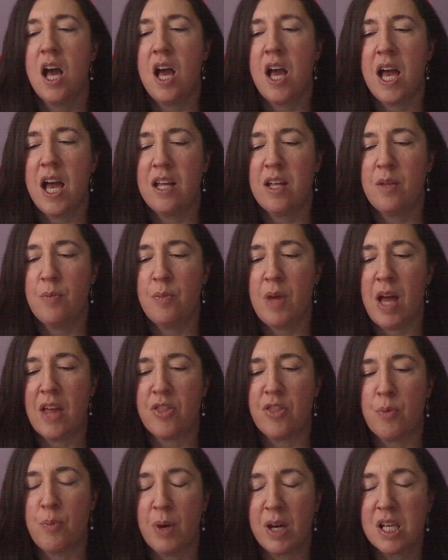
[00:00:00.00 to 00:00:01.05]
at
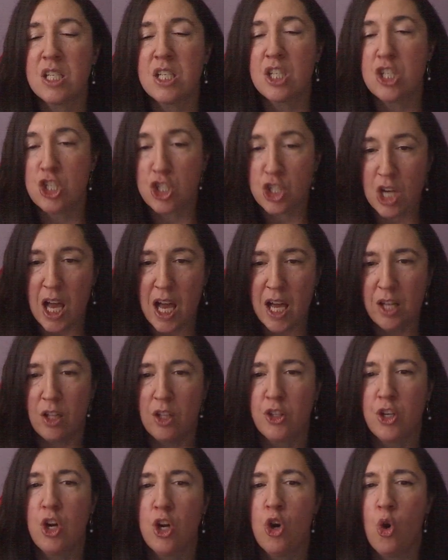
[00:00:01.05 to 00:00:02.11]
the Pisces
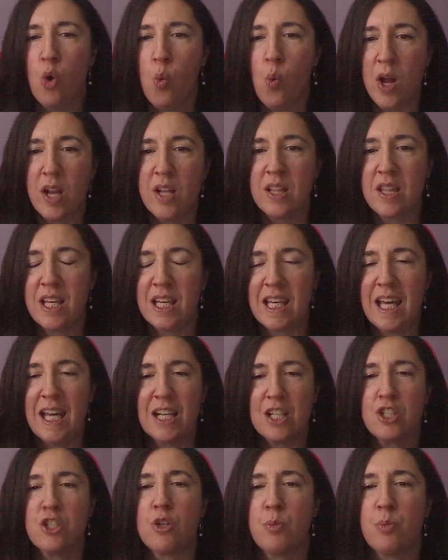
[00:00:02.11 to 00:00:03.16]
child when the
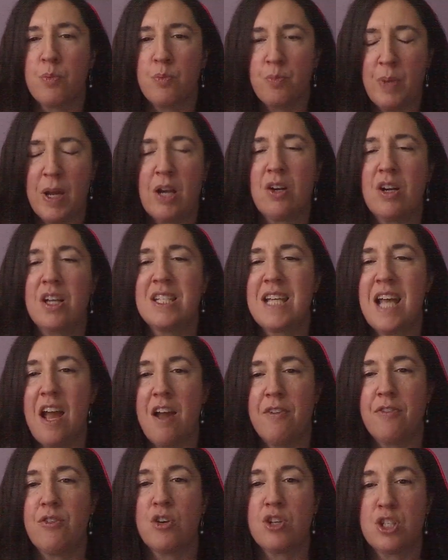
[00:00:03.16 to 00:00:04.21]
Cancer parent's
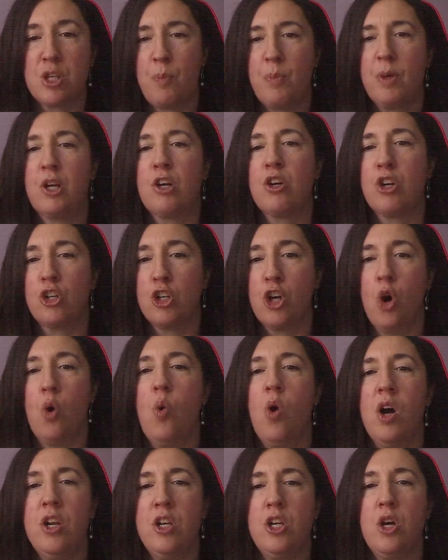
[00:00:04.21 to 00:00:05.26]
efforts appear to go
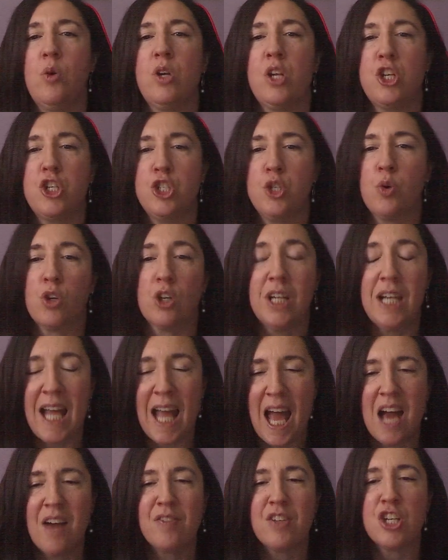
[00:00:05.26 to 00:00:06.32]
unnoticed. You are going to
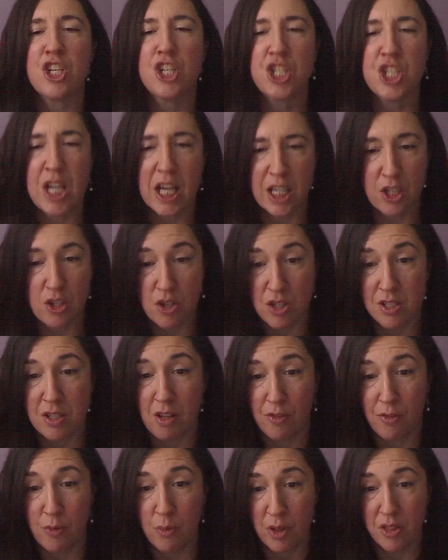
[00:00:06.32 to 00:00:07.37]
have to check
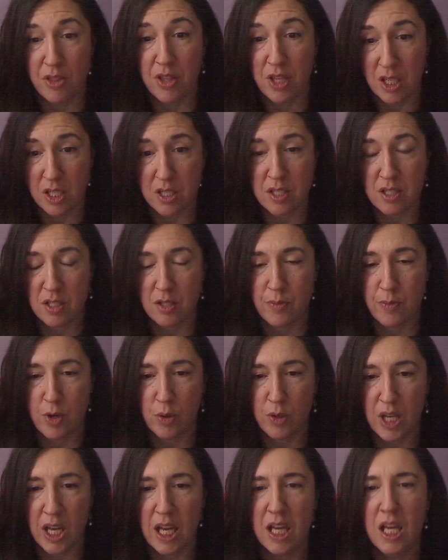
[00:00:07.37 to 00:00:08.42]
yourself with this,
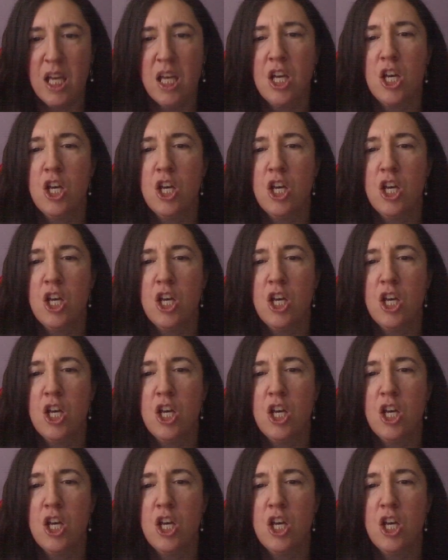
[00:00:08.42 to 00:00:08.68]
okay?